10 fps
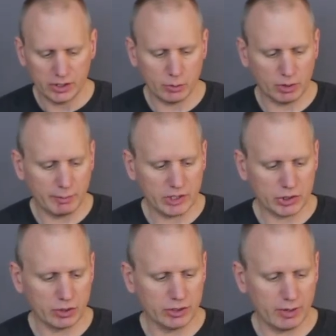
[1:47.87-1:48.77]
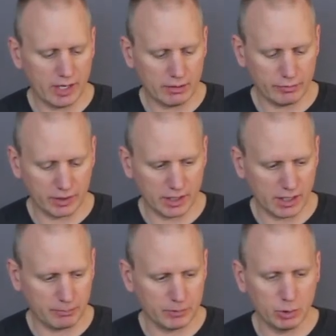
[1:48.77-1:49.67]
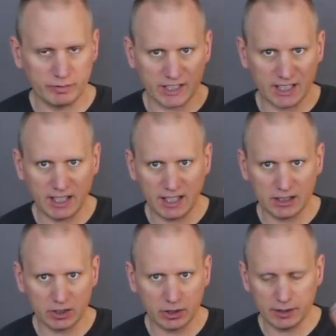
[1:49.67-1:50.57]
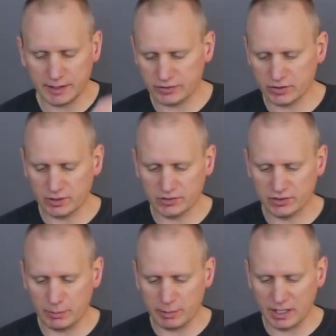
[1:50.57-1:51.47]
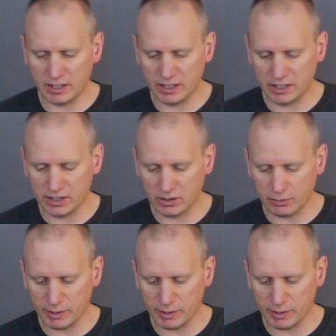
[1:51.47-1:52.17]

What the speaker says: You want to make sure you have a collar that's going to slip on here.